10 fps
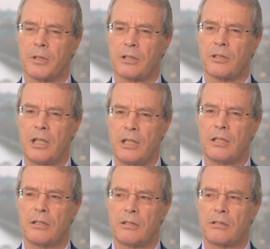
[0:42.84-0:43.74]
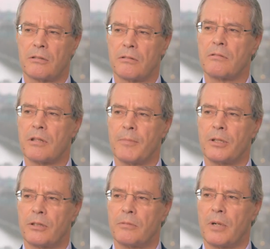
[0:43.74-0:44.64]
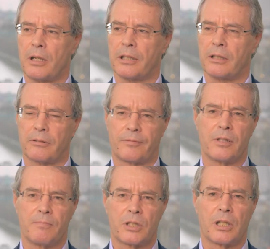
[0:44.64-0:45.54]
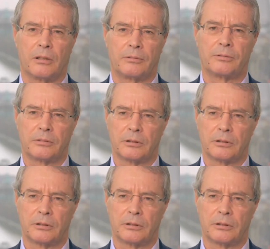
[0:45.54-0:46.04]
because he is the most demanding of himself.